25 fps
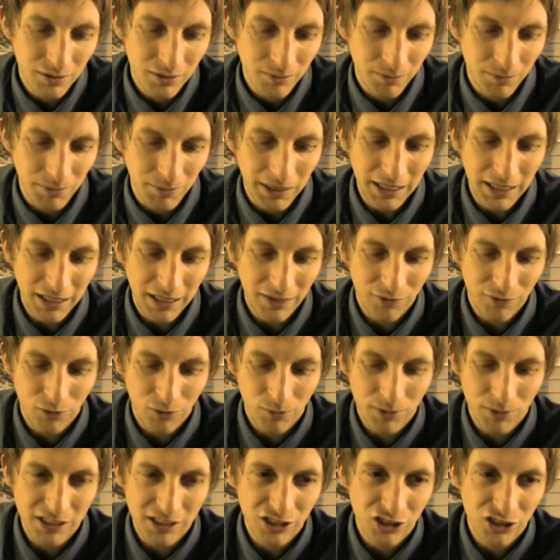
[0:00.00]
P for
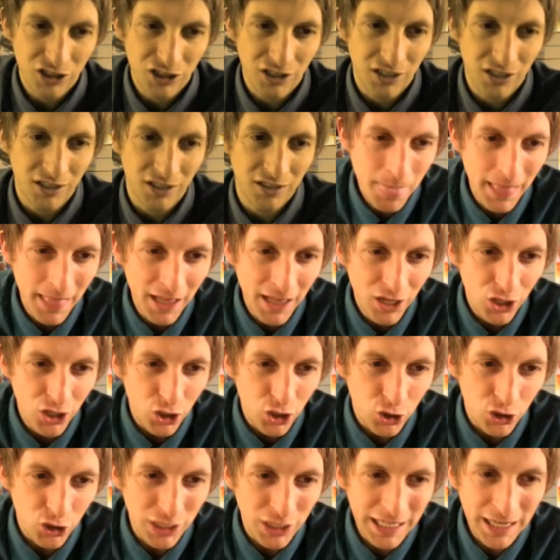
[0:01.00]
position.
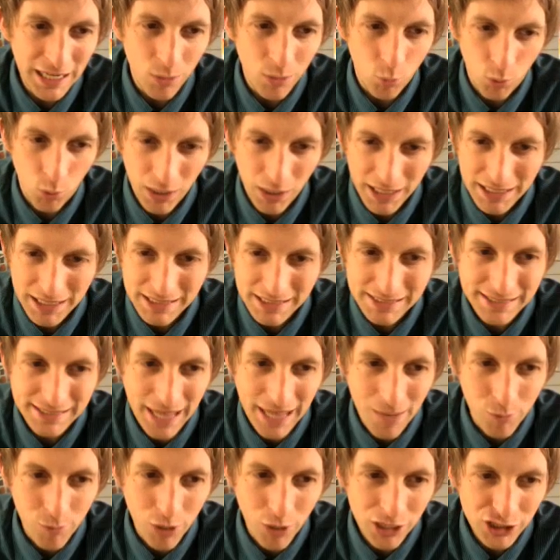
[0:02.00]
You're going to hit one of the
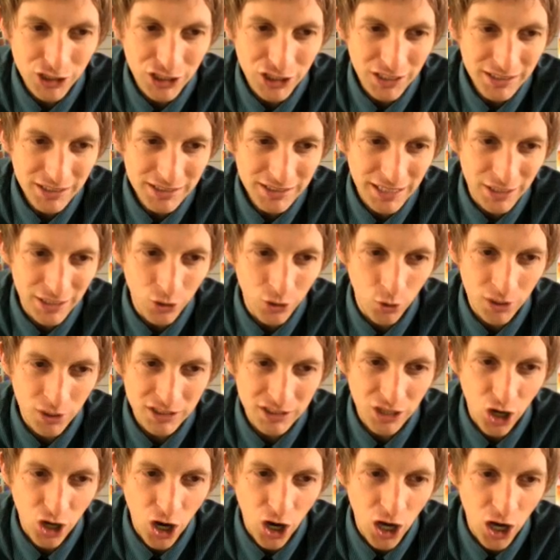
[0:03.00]
stopwatches and
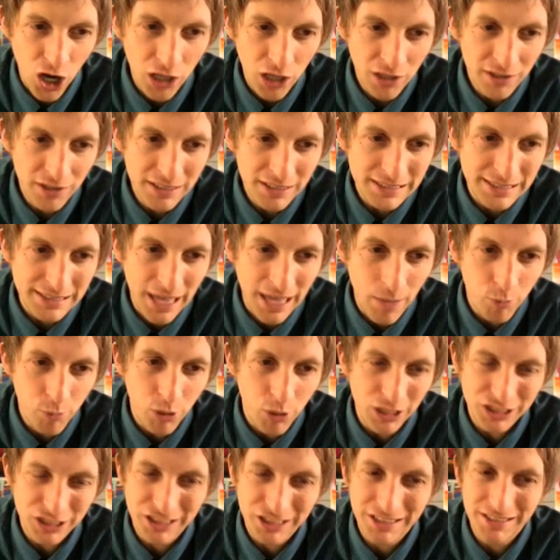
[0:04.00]
notice all of the
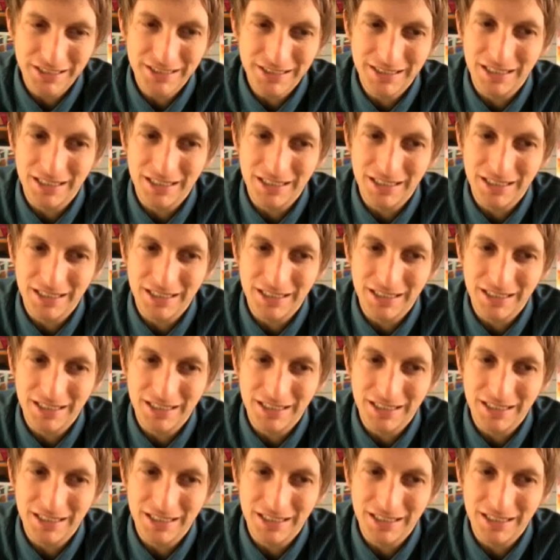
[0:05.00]
stopwatches